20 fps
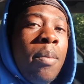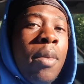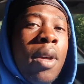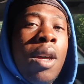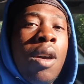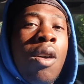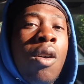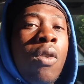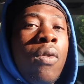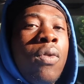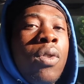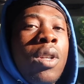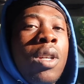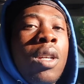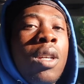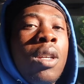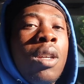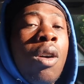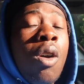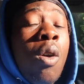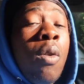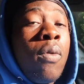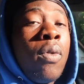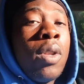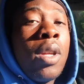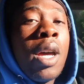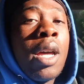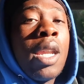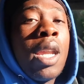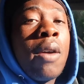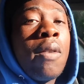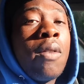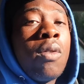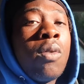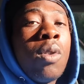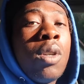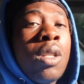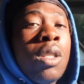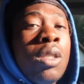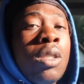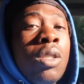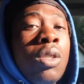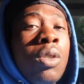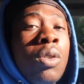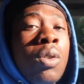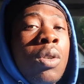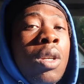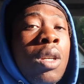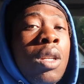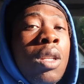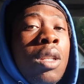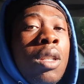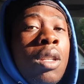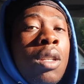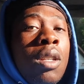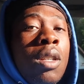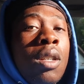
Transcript: Man, hopefully, hopefully I never run into you again.